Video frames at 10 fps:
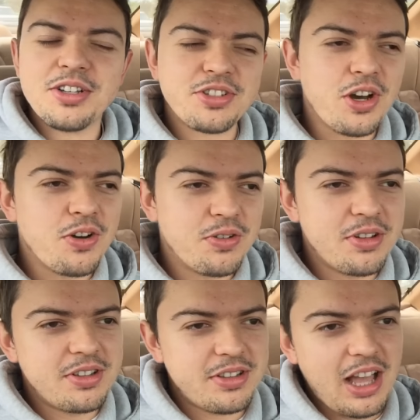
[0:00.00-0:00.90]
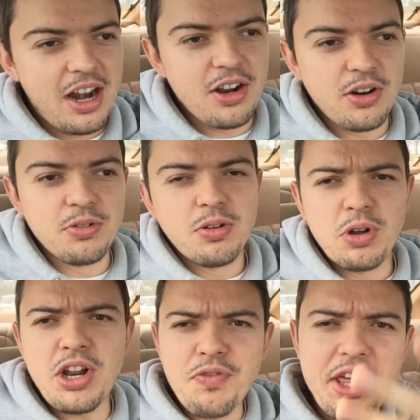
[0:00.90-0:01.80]
So I don't know. What
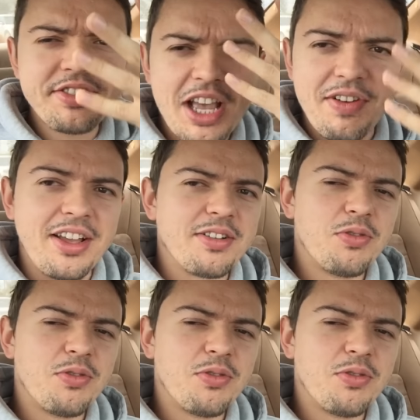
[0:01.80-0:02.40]
did you do for Thanksgiving?